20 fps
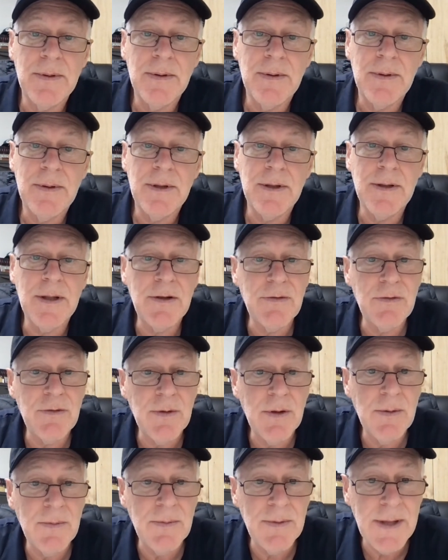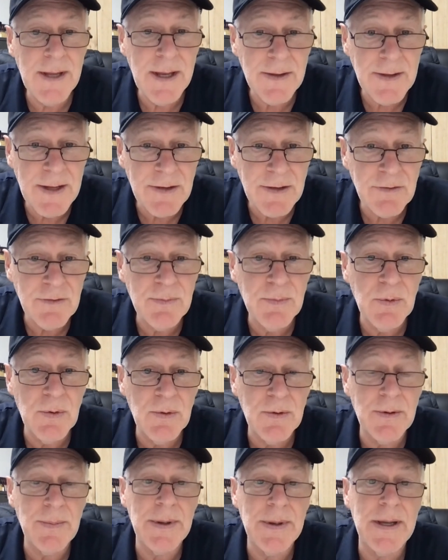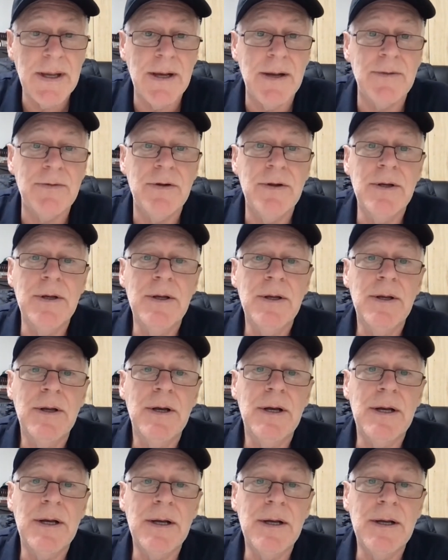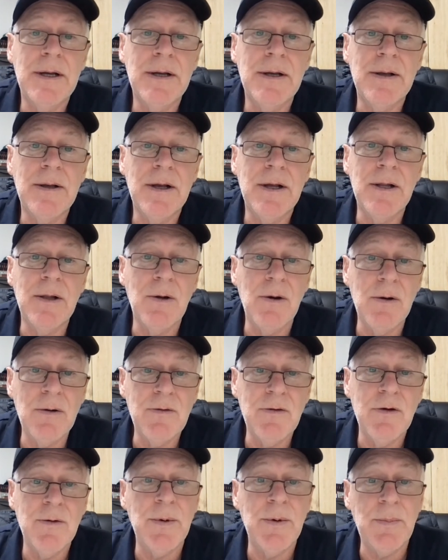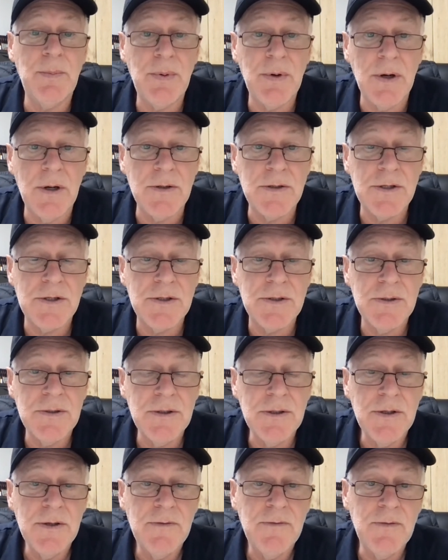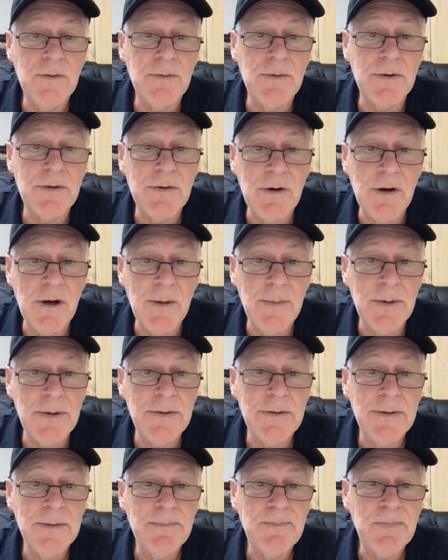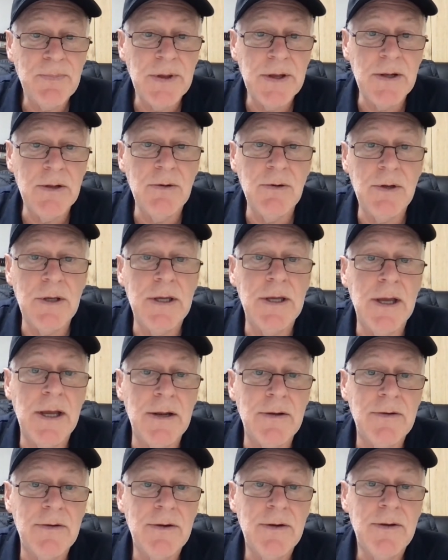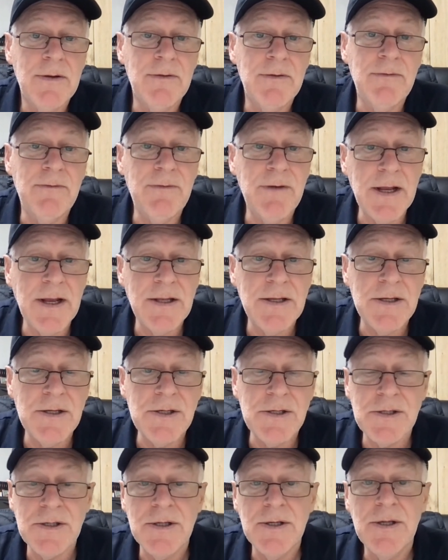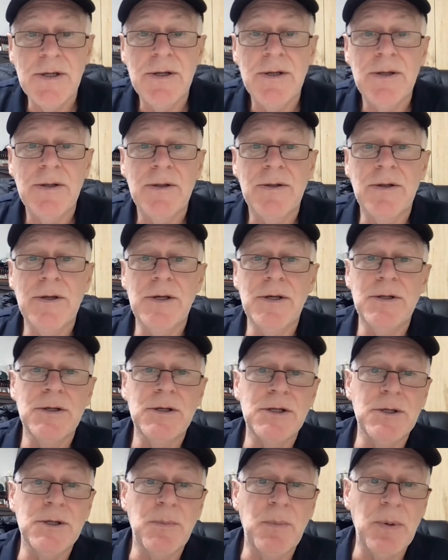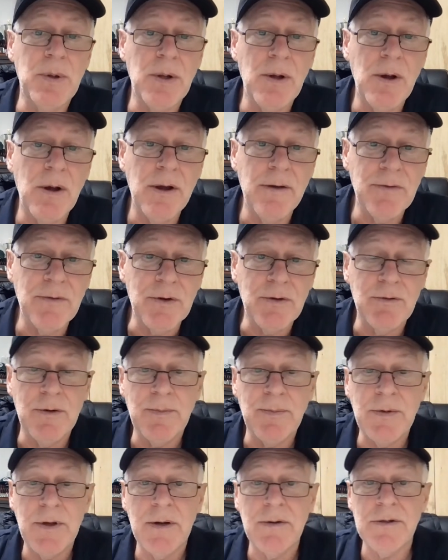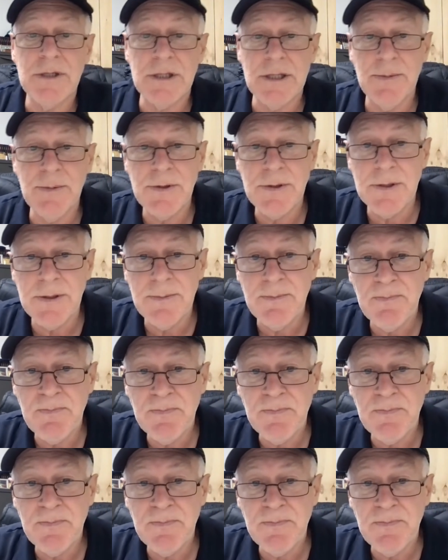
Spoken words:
Now that's more about a long-term approach for retirement and looking at the fact is the supply of the crypto is limited.